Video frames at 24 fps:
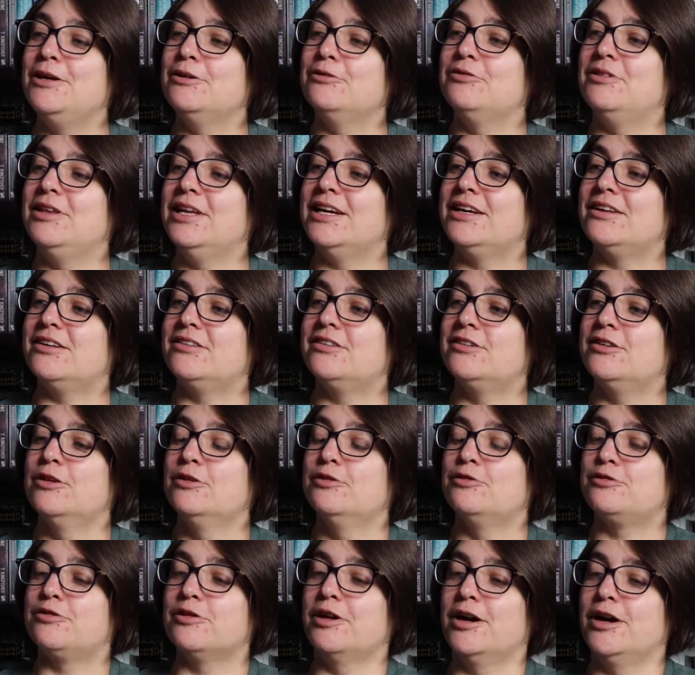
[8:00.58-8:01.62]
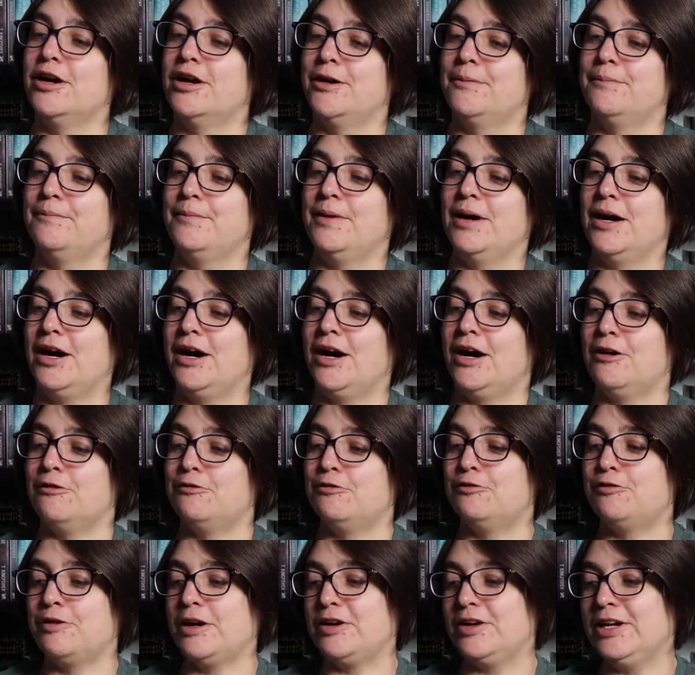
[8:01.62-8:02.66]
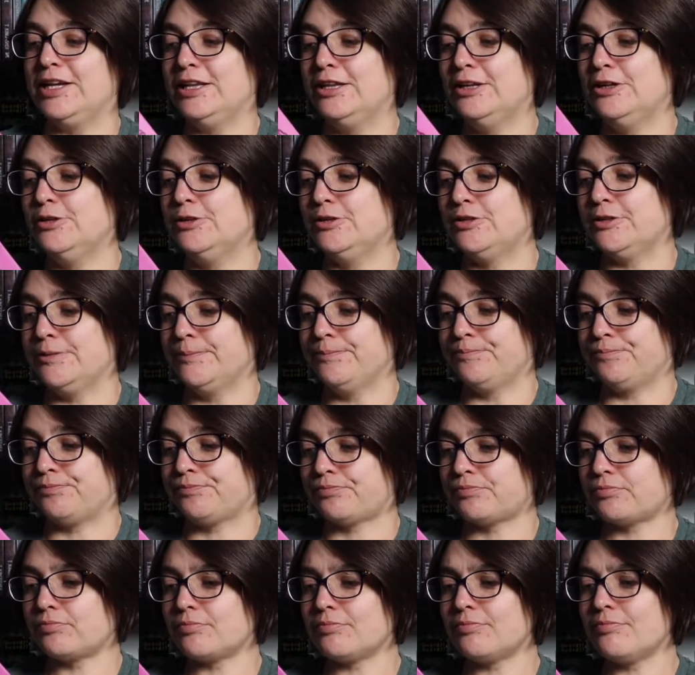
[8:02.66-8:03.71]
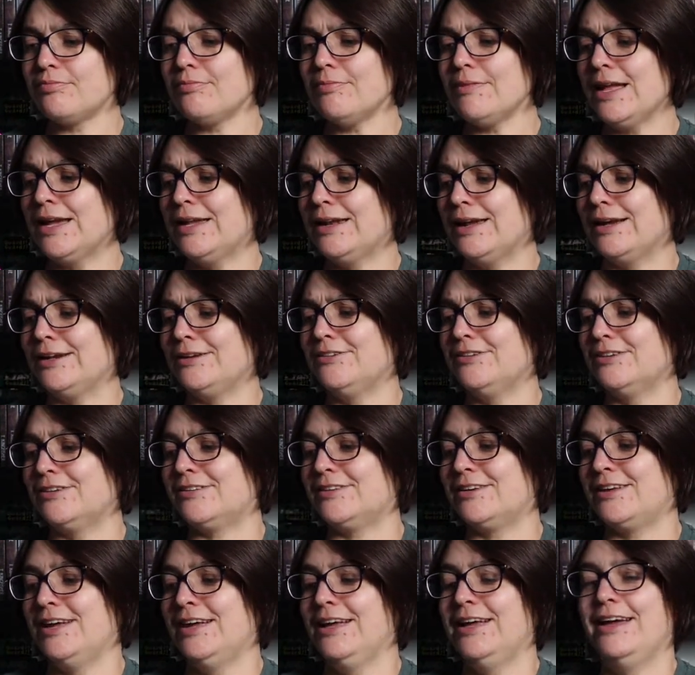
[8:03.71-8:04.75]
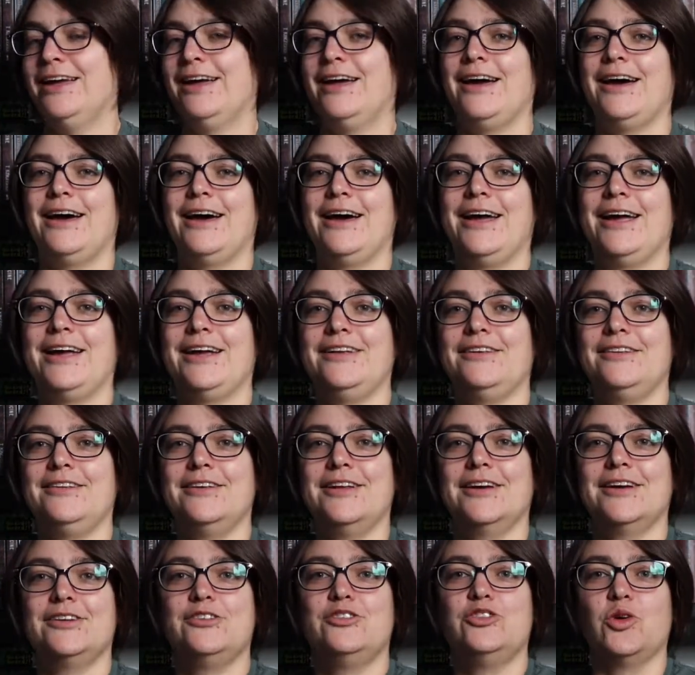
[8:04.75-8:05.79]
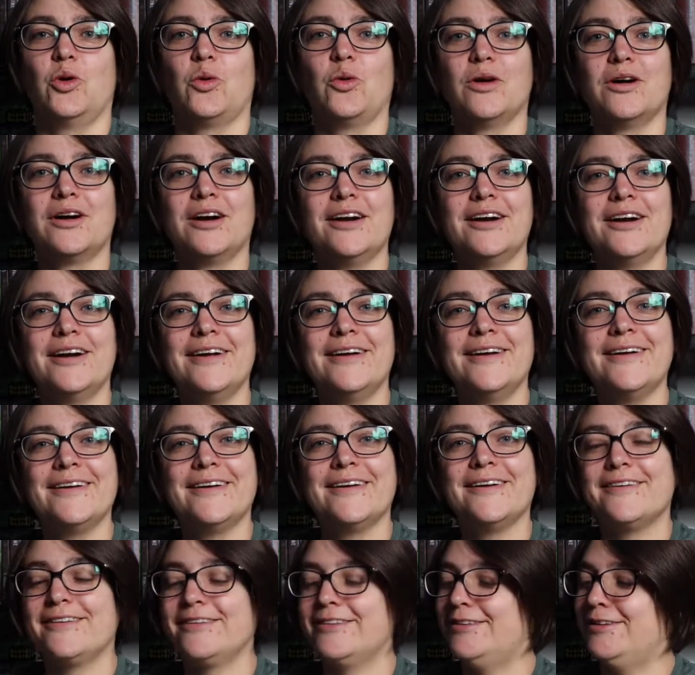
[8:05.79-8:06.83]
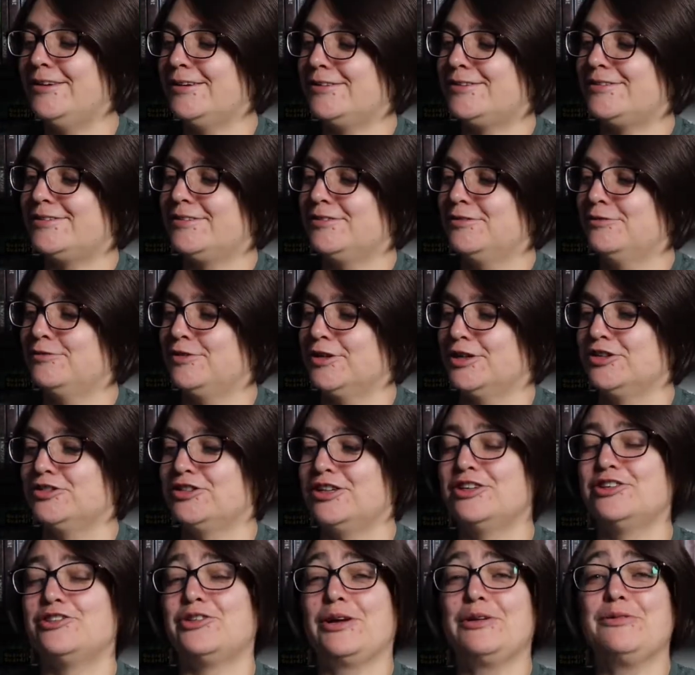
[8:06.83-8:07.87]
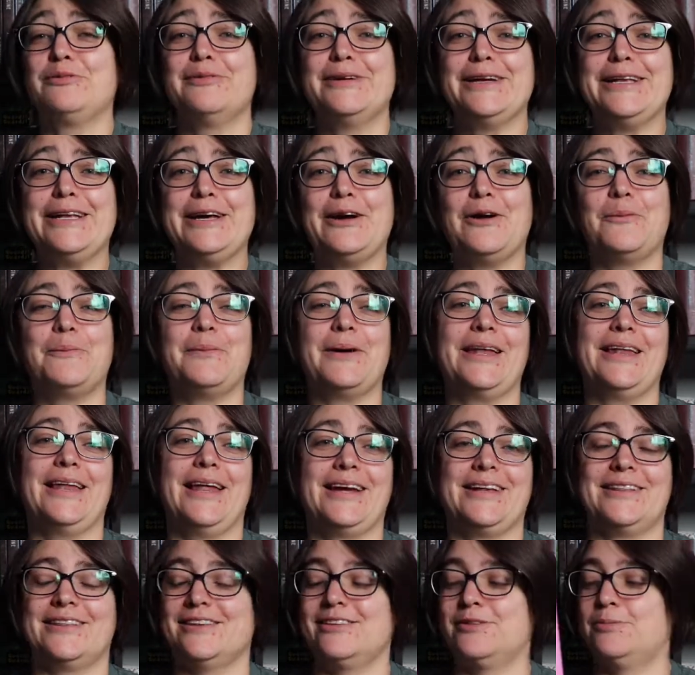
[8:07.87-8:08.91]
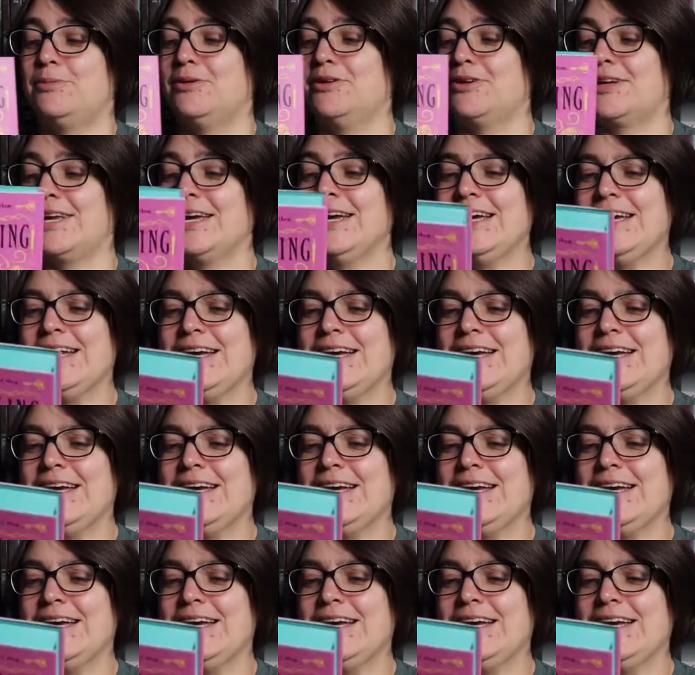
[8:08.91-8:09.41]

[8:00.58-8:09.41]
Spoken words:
of this from Fairy Loot, and I adore this version, so I really hope I like this book.